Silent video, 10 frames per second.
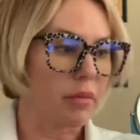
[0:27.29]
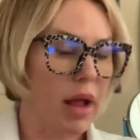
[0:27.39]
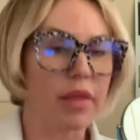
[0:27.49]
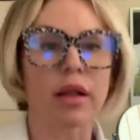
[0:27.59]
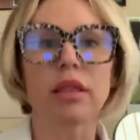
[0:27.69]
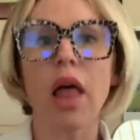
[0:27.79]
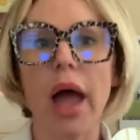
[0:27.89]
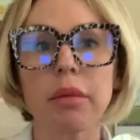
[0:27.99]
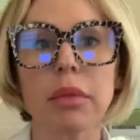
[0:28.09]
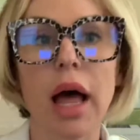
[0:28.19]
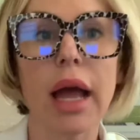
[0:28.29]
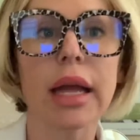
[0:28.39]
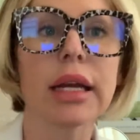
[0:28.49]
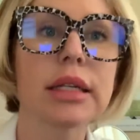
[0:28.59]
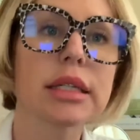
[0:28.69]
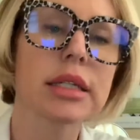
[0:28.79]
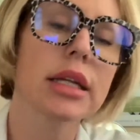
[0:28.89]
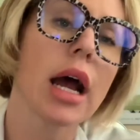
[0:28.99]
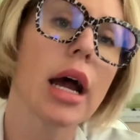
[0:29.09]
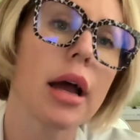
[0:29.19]
in the limelight,
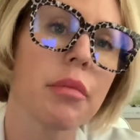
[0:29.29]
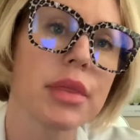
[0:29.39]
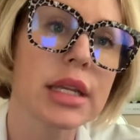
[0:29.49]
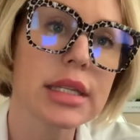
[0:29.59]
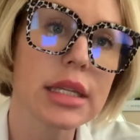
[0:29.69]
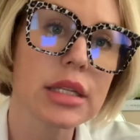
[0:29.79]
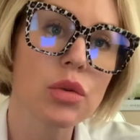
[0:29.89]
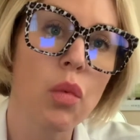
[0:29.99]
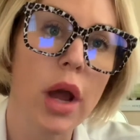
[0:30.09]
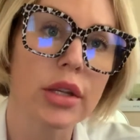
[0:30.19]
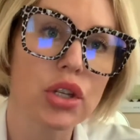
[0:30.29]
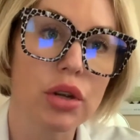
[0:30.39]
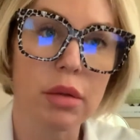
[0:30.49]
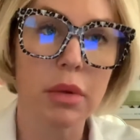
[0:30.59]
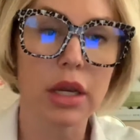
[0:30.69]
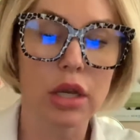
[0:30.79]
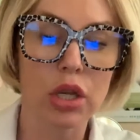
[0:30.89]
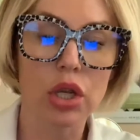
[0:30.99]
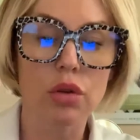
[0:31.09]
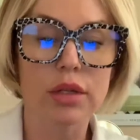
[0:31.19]
this is one treatment
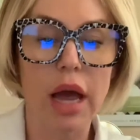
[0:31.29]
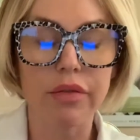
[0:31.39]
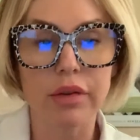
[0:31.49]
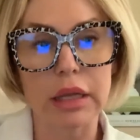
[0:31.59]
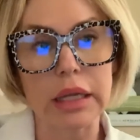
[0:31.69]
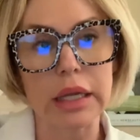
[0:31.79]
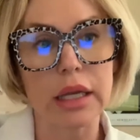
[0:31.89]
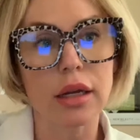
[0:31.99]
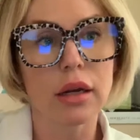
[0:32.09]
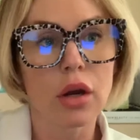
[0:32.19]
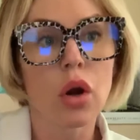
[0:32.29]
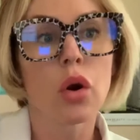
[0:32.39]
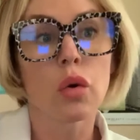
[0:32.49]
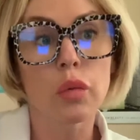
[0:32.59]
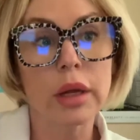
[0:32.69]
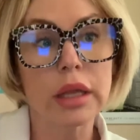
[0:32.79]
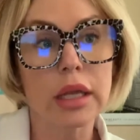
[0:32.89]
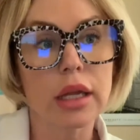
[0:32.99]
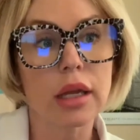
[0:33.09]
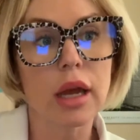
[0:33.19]
you definitely
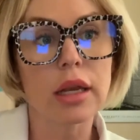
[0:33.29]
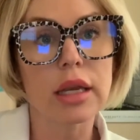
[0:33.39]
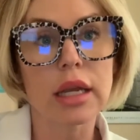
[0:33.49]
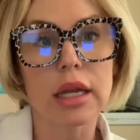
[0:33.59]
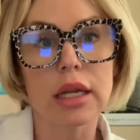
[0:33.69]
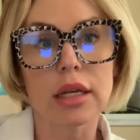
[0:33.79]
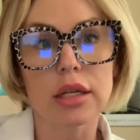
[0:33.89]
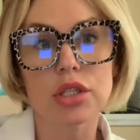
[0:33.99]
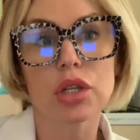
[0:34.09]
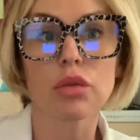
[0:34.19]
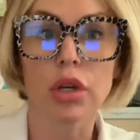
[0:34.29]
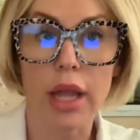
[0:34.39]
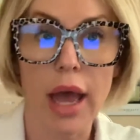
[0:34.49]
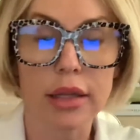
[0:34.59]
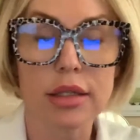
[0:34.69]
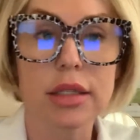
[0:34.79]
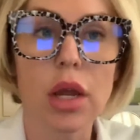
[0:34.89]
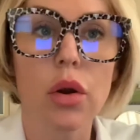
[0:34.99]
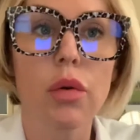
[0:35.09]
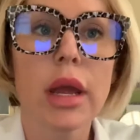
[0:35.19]
really need to look at.
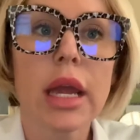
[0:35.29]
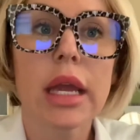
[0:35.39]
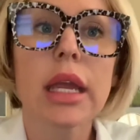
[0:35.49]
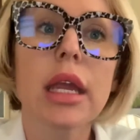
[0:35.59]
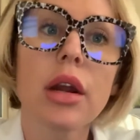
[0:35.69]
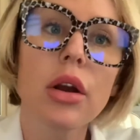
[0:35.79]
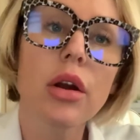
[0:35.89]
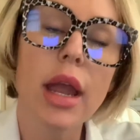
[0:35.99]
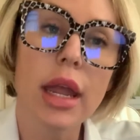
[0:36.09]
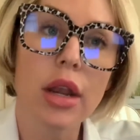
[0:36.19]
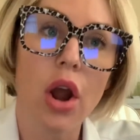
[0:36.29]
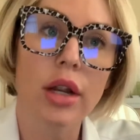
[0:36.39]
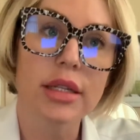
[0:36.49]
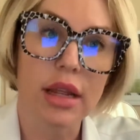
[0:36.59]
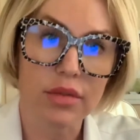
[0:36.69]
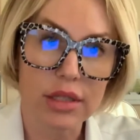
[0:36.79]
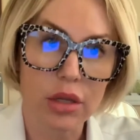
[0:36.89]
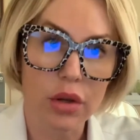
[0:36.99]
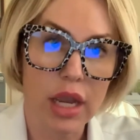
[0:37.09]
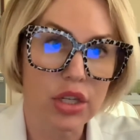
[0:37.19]
So here in our Davis
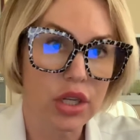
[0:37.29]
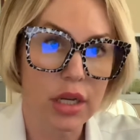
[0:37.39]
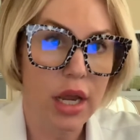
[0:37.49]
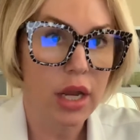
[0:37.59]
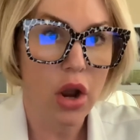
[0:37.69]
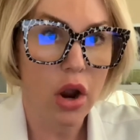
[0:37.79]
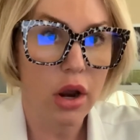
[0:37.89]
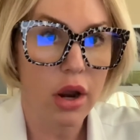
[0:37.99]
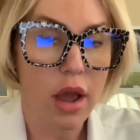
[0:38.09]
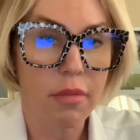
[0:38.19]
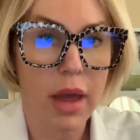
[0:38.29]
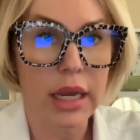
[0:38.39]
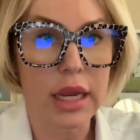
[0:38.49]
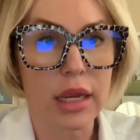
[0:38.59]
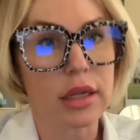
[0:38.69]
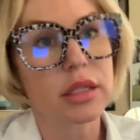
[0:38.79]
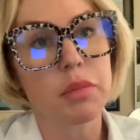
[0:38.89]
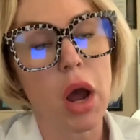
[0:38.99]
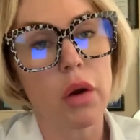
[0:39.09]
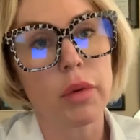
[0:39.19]
location in our Medi
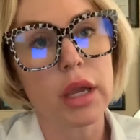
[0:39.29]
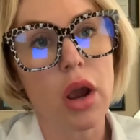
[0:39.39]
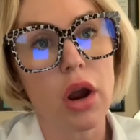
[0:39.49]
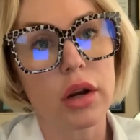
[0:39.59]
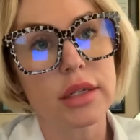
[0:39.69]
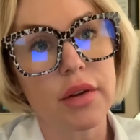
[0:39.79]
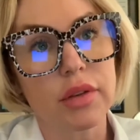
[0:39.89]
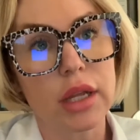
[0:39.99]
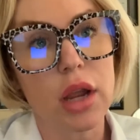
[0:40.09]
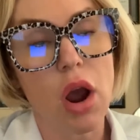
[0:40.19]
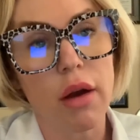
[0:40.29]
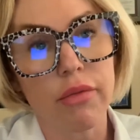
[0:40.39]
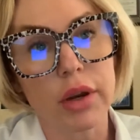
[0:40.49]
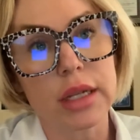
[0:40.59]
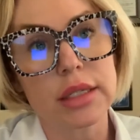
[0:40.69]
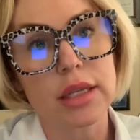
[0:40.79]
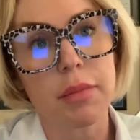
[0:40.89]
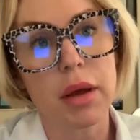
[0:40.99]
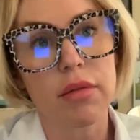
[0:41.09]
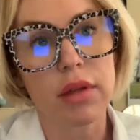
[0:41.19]
Spa, we are definitely offering
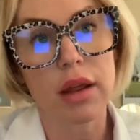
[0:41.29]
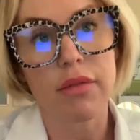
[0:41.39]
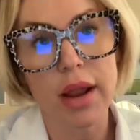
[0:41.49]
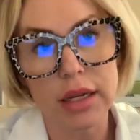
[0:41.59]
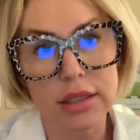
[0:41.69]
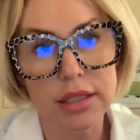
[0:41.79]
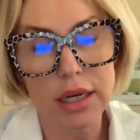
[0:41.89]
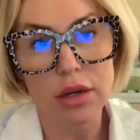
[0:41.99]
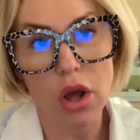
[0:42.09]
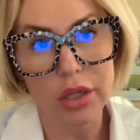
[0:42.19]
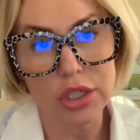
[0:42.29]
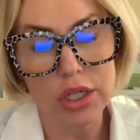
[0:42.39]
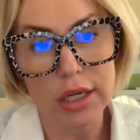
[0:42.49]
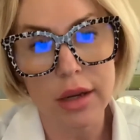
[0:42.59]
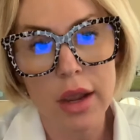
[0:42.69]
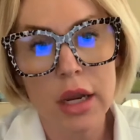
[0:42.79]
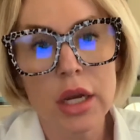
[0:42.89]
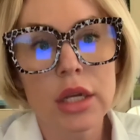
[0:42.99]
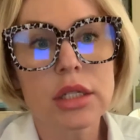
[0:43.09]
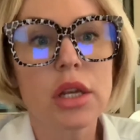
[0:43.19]
some of the advanced technology.
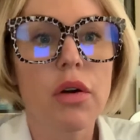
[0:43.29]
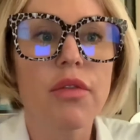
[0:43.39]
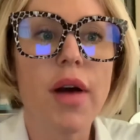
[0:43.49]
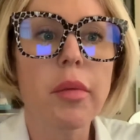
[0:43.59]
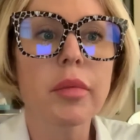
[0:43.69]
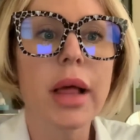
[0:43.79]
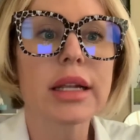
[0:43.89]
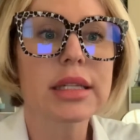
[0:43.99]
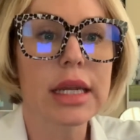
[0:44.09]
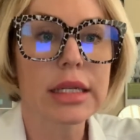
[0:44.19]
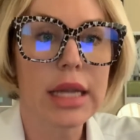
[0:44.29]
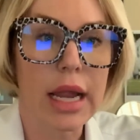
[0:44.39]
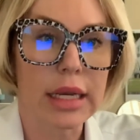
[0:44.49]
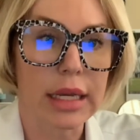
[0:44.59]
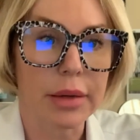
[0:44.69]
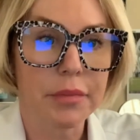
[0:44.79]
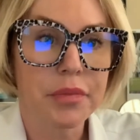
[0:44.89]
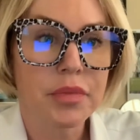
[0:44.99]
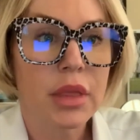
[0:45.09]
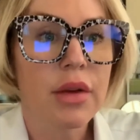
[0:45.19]
So Fibroblast skin tightening.
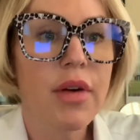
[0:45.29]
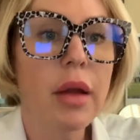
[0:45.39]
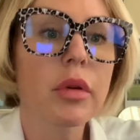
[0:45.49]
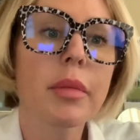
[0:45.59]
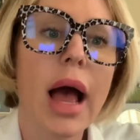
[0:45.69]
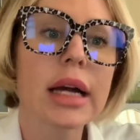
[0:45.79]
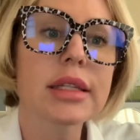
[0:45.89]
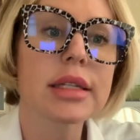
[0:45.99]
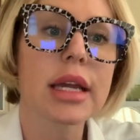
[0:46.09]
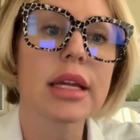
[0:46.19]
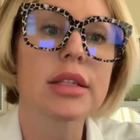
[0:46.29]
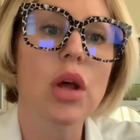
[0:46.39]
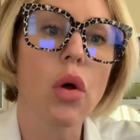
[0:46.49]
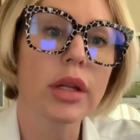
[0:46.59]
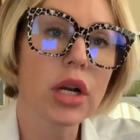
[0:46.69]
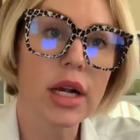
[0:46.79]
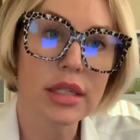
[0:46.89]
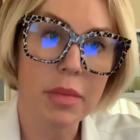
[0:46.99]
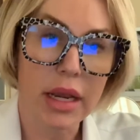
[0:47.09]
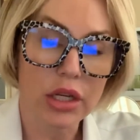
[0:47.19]
Fibroblast is the only
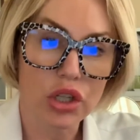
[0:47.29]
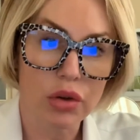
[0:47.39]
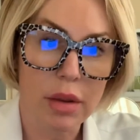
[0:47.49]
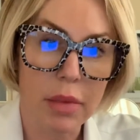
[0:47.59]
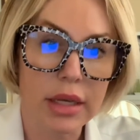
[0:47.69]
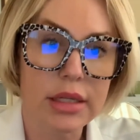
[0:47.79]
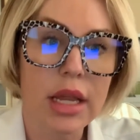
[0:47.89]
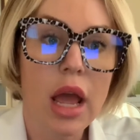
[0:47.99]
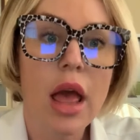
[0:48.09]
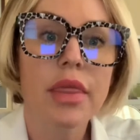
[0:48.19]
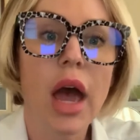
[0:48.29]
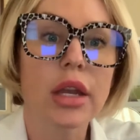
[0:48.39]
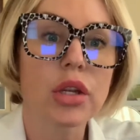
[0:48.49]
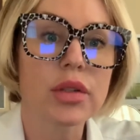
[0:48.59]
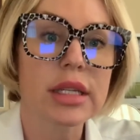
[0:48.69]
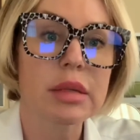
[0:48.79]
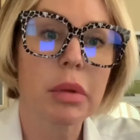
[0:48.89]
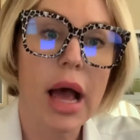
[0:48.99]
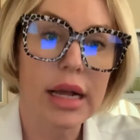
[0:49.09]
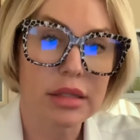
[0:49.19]
cosmetic treatment that uses
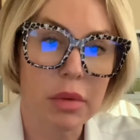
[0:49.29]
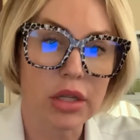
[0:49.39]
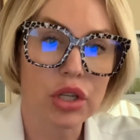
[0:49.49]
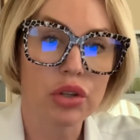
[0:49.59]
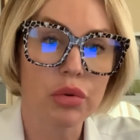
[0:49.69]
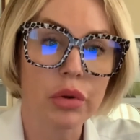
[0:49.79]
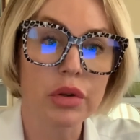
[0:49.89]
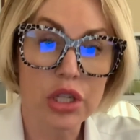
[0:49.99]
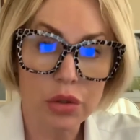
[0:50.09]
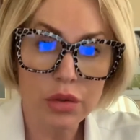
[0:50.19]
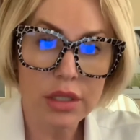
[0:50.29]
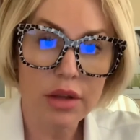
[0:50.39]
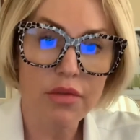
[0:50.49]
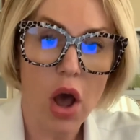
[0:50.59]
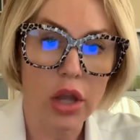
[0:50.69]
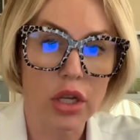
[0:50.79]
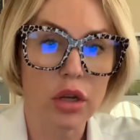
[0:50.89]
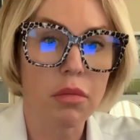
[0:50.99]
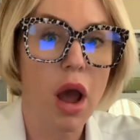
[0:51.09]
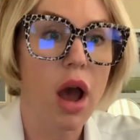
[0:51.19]
plasma to reduce the
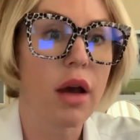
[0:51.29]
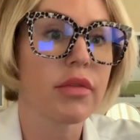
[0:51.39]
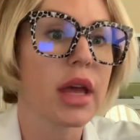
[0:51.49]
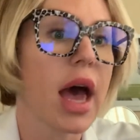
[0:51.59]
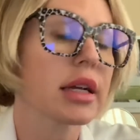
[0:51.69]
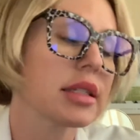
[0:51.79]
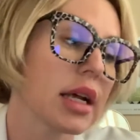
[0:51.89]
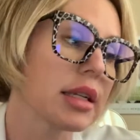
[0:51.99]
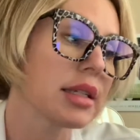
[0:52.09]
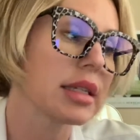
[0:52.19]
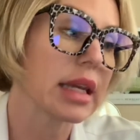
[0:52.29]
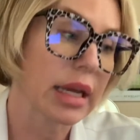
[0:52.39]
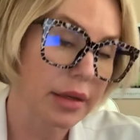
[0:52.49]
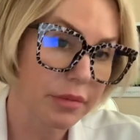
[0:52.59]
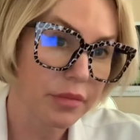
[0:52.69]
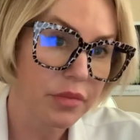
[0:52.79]
volume of the excess skin.